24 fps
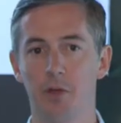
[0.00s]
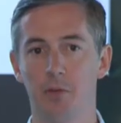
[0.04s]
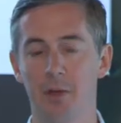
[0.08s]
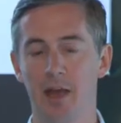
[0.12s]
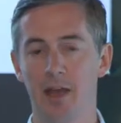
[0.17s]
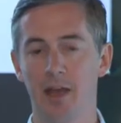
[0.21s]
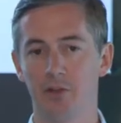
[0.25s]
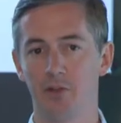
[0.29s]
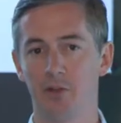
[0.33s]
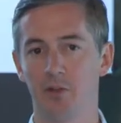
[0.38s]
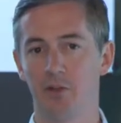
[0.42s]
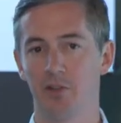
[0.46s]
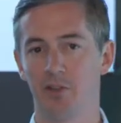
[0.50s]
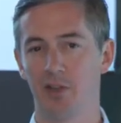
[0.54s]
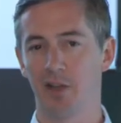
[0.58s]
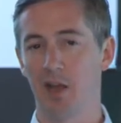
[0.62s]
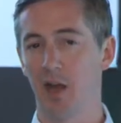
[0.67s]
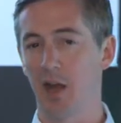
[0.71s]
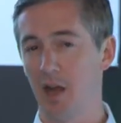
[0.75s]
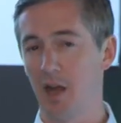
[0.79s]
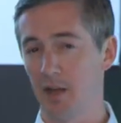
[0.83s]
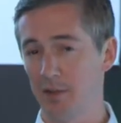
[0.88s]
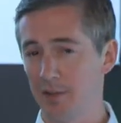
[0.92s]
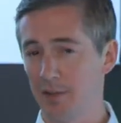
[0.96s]
Kapacitor as a
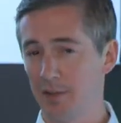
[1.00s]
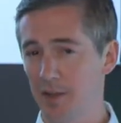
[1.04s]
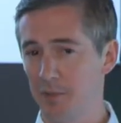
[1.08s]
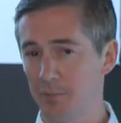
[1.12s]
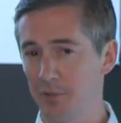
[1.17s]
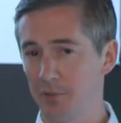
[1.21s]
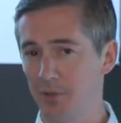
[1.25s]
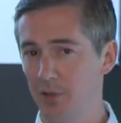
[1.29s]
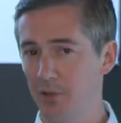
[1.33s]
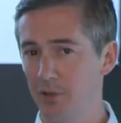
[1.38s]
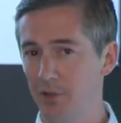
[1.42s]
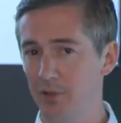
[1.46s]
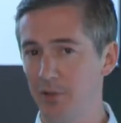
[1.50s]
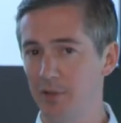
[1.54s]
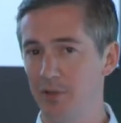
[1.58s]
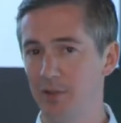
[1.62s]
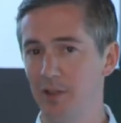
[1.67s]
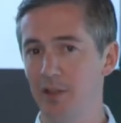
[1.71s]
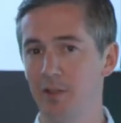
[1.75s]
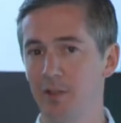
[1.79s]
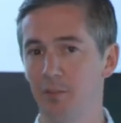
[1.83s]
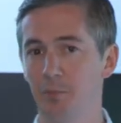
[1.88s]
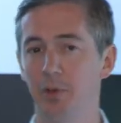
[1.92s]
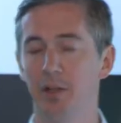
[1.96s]
concept still
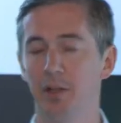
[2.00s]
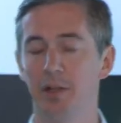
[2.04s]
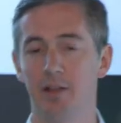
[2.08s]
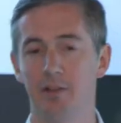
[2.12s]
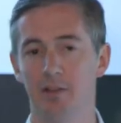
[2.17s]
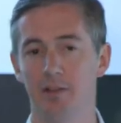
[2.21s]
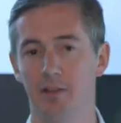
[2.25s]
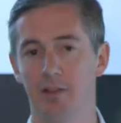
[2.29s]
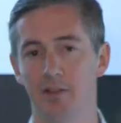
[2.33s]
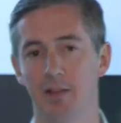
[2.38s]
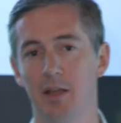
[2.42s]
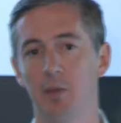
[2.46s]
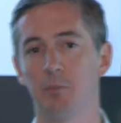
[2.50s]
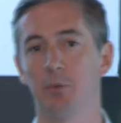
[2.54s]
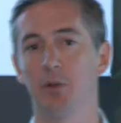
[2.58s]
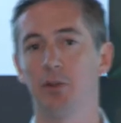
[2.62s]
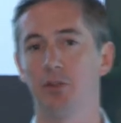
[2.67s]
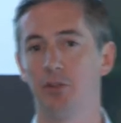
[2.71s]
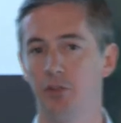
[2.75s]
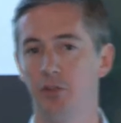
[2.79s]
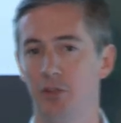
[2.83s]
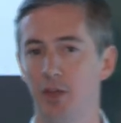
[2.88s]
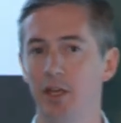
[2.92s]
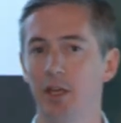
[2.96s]
exists, but as a
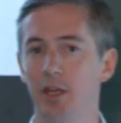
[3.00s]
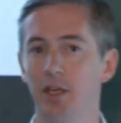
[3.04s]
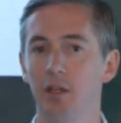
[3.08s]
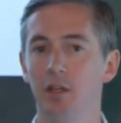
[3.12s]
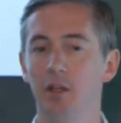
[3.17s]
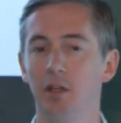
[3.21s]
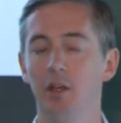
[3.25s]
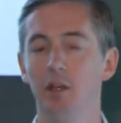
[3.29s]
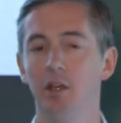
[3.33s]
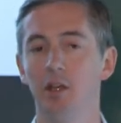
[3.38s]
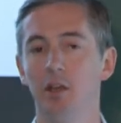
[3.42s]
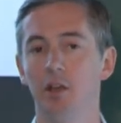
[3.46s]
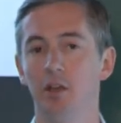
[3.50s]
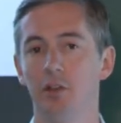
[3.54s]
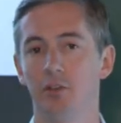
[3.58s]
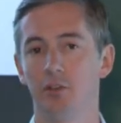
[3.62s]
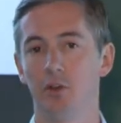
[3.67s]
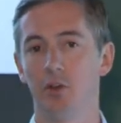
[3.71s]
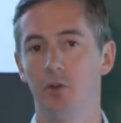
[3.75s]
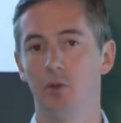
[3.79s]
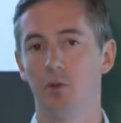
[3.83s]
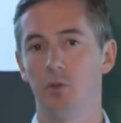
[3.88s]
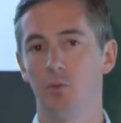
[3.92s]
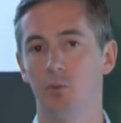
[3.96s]
separate thing.
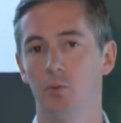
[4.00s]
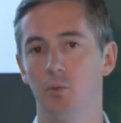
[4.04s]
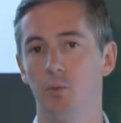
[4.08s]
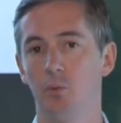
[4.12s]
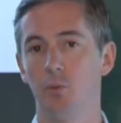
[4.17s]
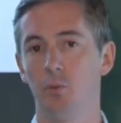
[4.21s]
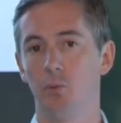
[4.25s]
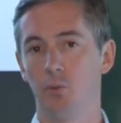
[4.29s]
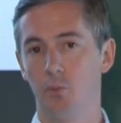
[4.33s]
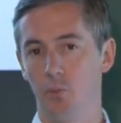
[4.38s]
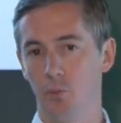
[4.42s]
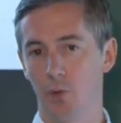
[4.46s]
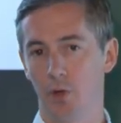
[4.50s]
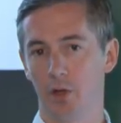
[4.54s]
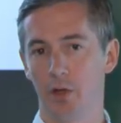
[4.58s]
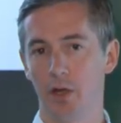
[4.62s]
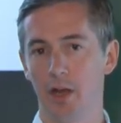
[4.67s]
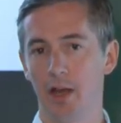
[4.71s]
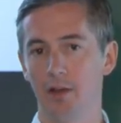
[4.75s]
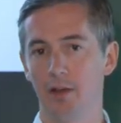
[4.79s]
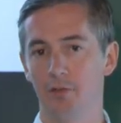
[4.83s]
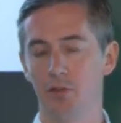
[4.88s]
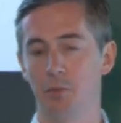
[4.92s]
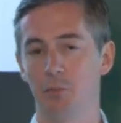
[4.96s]
So we're going
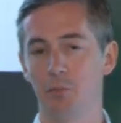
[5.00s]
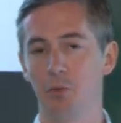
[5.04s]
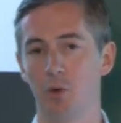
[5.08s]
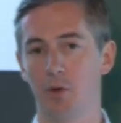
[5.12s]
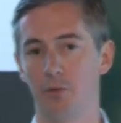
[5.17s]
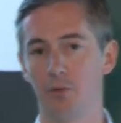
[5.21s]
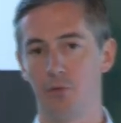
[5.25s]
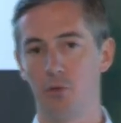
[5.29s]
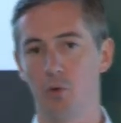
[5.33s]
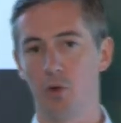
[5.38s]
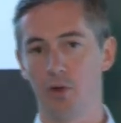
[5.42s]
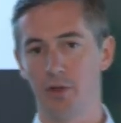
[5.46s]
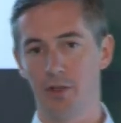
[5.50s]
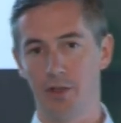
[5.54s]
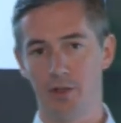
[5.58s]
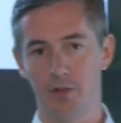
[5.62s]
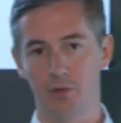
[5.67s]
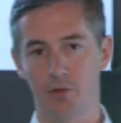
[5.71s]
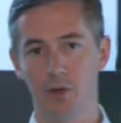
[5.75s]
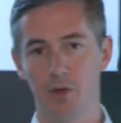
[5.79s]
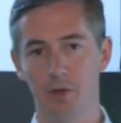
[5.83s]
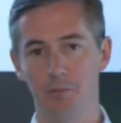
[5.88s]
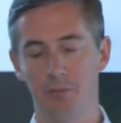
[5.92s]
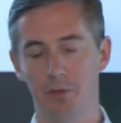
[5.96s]
to have support for
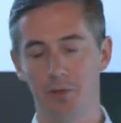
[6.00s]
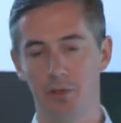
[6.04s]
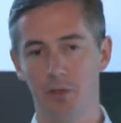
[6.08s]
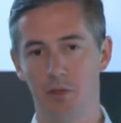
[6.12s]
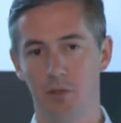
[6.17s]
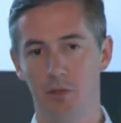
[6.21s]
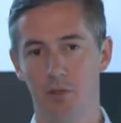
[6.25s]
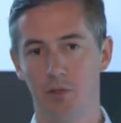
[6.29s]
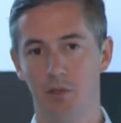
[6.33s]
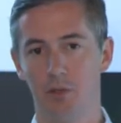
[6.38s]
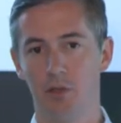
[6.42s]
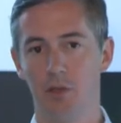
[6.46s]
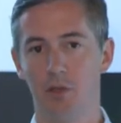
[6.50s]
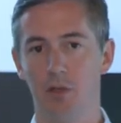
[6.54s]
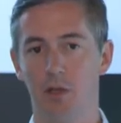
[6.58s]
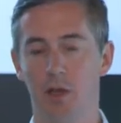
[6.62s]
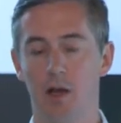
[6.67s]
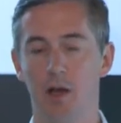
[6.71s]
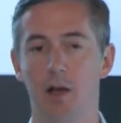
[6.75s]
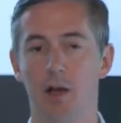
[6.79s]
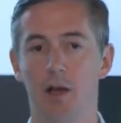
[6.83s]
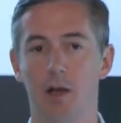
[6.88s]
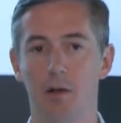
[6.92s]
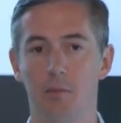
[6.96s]
TICKscript,
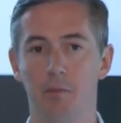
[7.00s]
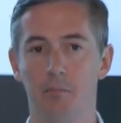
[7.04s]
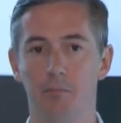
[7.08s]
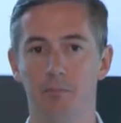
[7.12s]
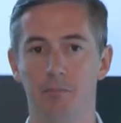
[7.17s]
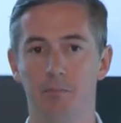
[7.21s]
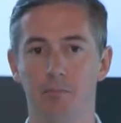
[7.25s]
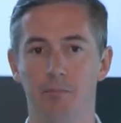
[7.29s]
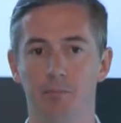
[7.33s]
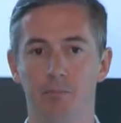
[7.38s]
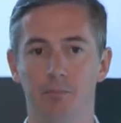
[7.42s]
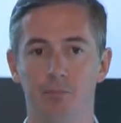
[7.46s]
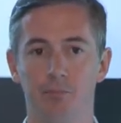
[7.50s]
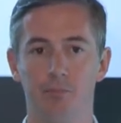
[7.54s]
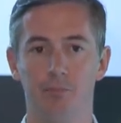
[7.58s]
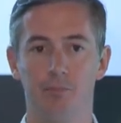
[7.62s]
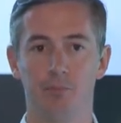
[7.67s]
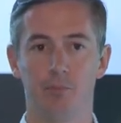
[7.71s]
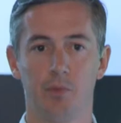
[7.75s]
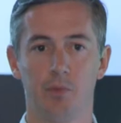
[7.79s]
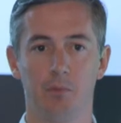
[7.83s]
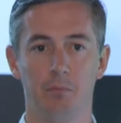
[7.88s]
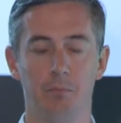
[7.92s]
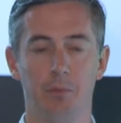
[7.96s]
Um,
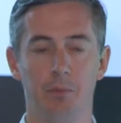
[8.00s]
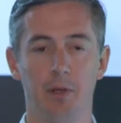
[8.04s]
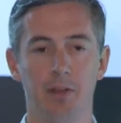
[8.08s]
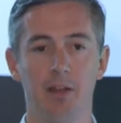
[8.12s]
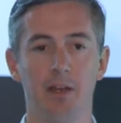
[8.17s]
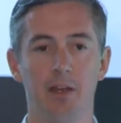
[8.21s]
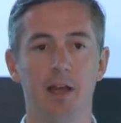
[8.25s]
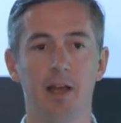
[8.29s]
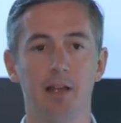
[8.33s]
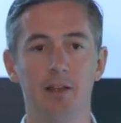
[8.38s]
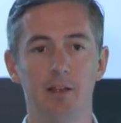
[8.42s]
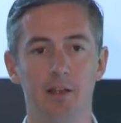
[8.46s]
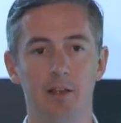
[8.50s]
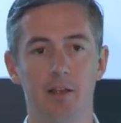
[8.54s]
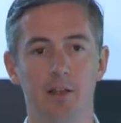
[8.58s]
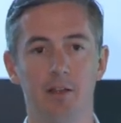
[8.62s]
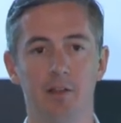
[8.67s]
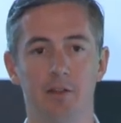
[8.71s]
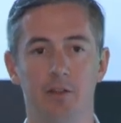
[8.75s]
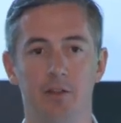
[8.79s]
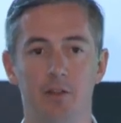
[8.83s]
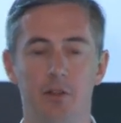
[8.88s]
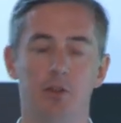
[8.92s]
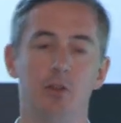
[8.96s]
but the idea
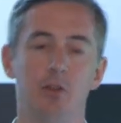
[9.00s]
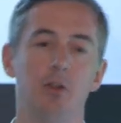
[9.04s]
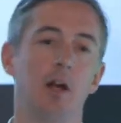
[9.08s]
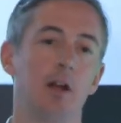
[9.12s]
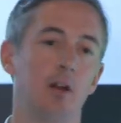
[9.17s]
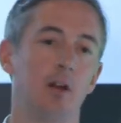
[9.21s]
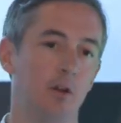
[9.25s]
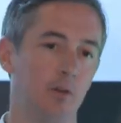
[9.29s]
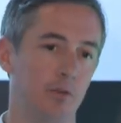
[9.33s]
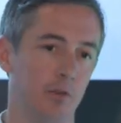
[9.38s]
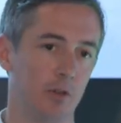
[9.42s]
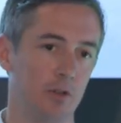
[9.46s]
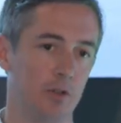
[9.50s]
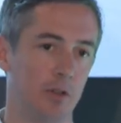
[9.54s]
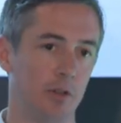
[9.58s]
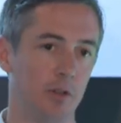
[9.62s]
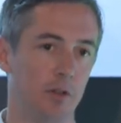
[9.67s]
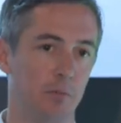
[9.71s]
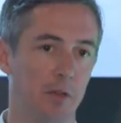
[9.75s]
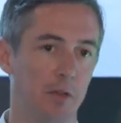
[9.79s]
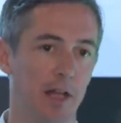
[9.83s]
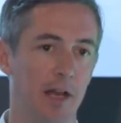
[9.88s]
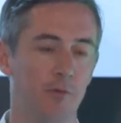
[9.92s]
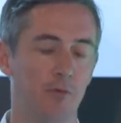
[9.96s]
is in the 2.0 version of
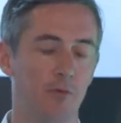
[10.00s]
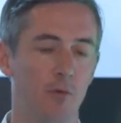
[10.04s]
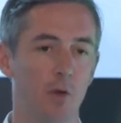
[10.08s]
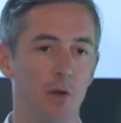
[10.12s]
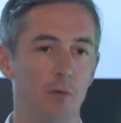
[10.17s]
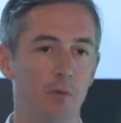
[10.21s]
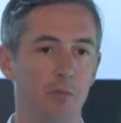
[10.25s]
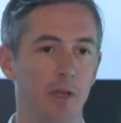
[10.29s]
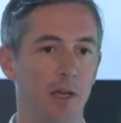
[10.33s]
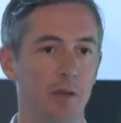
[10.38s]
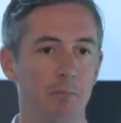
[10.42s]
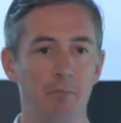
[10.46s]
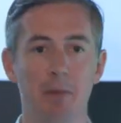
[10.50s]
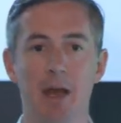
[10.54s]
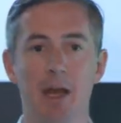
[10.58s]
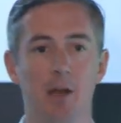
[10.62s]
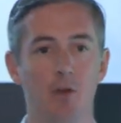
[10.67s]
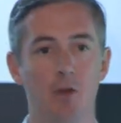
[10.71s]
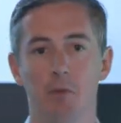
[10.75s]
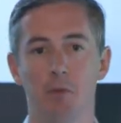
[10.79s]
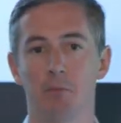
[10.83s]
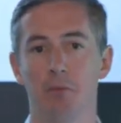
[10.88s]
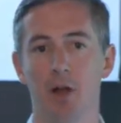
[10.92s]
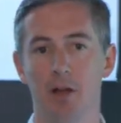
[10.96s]
the platform, like
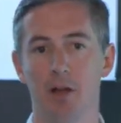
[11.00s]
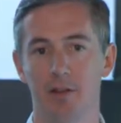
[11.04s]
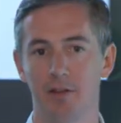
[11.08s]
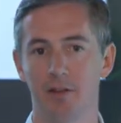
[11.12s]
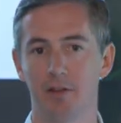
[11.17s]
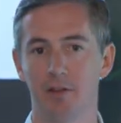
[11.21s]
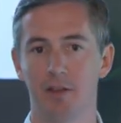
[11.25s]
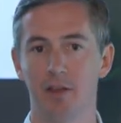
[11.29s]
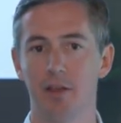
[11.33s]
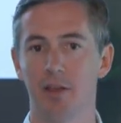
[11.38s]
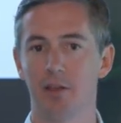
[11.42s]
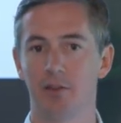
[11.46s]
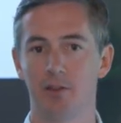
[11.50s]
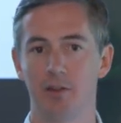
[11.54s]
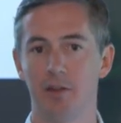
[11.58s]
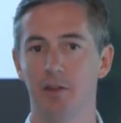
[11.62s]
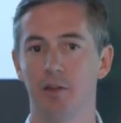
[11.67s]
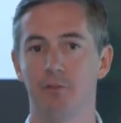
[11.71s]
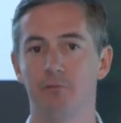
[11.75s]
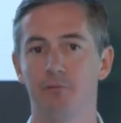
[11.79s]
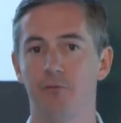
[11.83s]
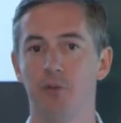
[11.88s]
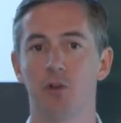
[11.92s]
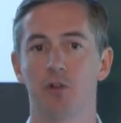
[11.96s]
background processing is
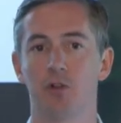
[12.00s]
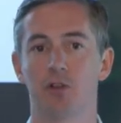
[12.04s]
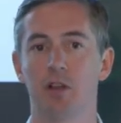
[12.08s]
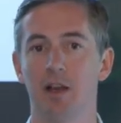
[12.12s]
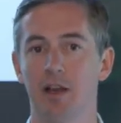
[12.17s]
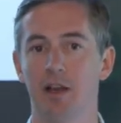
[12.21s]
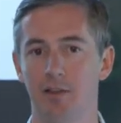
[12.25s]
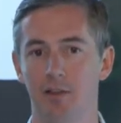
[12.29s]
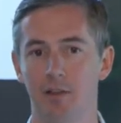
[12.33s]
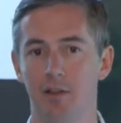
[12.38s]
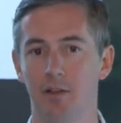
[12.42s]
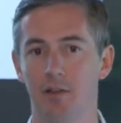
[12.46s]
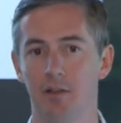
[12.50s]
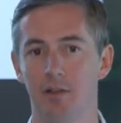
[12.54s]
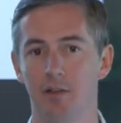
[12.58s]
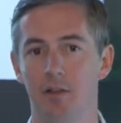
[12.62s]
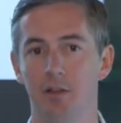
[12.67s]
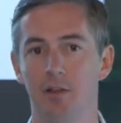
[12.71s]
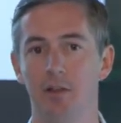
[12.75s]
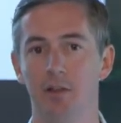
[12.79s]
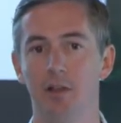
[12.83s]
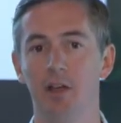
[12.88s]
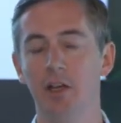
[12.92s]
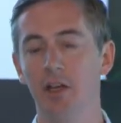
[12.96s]
a first class
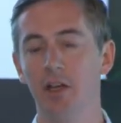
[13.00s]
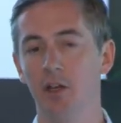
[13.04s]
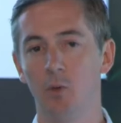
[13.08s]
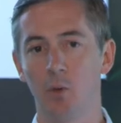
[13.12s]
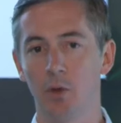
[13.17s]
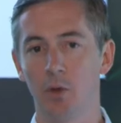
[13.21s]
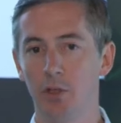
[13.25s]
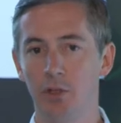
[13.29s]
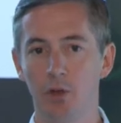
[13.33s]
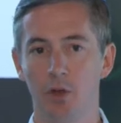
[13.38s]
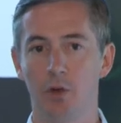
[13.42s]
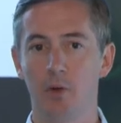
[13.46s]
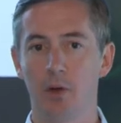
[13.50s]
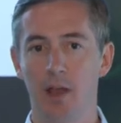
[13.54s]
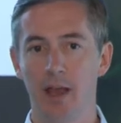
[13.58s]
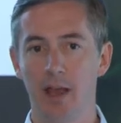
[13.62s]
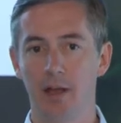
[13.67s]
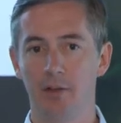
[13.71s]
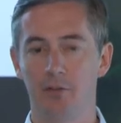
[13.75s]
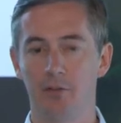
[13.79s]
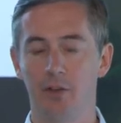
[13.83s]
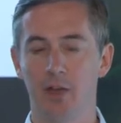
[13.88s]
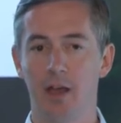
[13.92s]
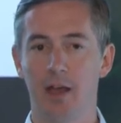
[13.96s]
citizen where you don't
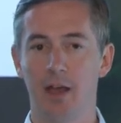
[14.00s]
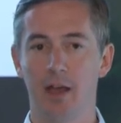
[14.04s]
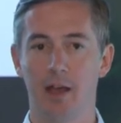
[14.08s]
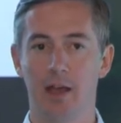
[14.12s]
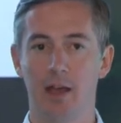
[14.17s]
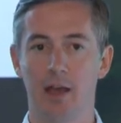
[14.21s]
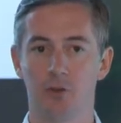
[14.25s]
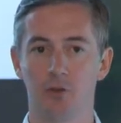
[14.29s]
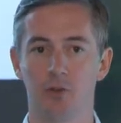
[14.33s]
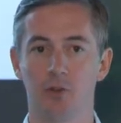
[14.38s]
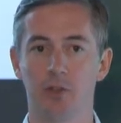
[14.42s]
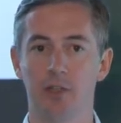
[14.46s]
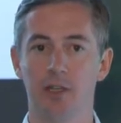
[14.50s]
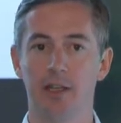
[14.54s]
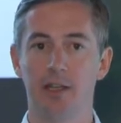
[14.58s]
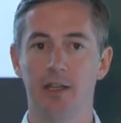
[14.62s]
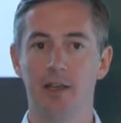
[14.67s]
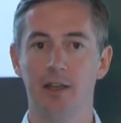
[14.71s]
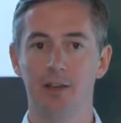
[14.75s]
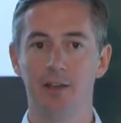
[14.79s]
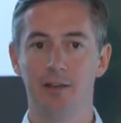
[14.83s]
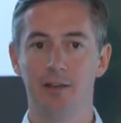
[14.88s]
have to actually